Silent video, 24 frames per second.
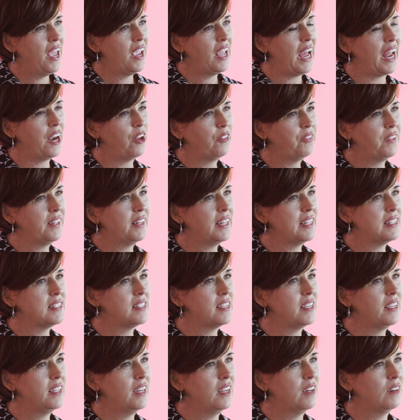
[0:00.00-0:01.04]
I don't think that's,
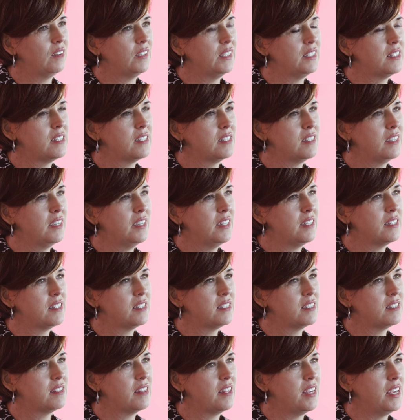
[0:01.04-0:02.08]
you know, it's,
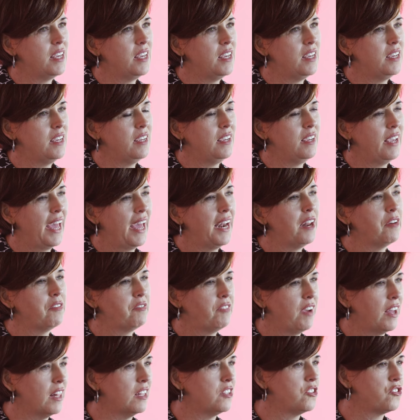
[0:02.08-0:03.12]
it's the
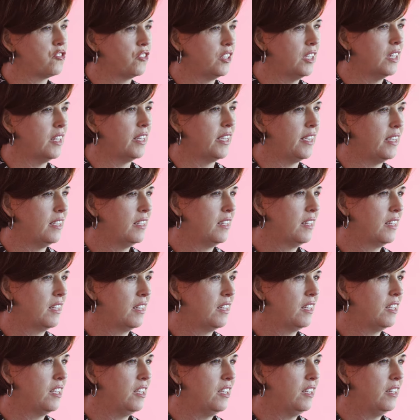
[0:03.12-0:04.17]
NFL is
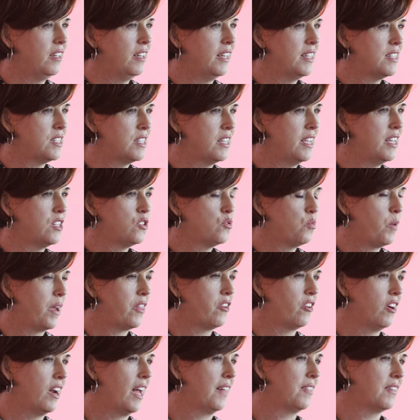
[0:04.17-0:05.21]
really, it's, it's whether
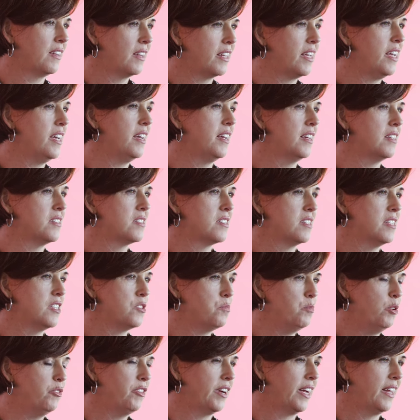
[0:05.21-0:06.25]
or not the league is, is
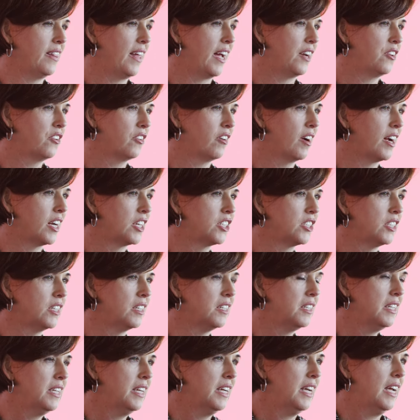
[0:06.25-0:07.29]
moving in that direction.
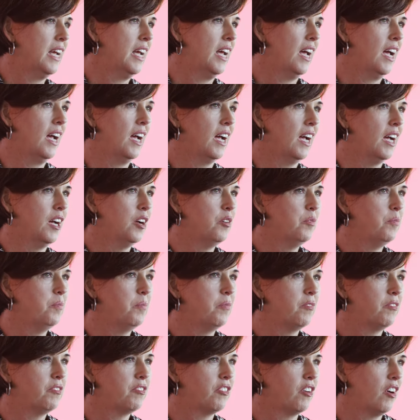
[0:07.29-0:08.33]
Um,
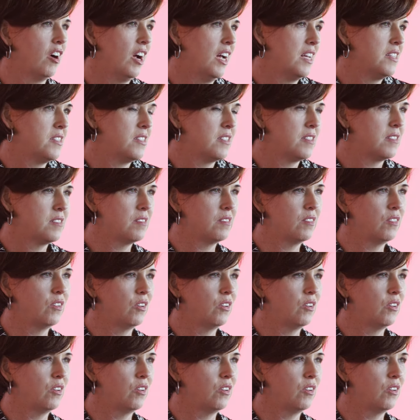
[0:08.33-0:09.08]
for us,